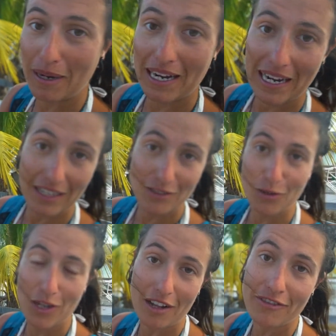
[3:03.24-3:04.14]
by
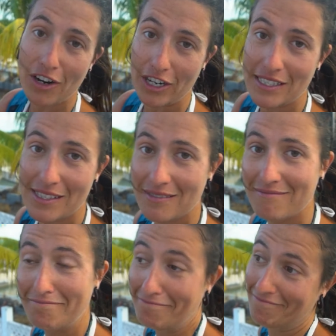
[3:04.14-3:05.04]
two golf carts.
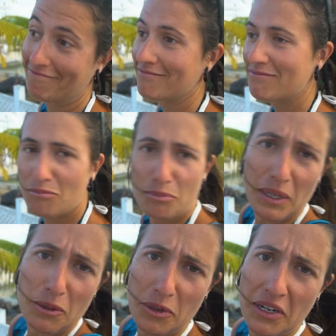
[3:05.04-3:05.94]

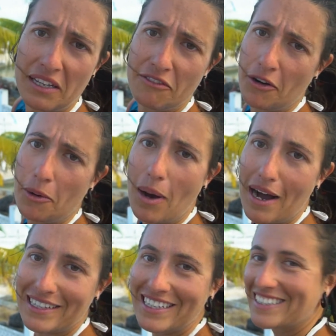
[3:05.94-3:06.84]
But we're in for a walk.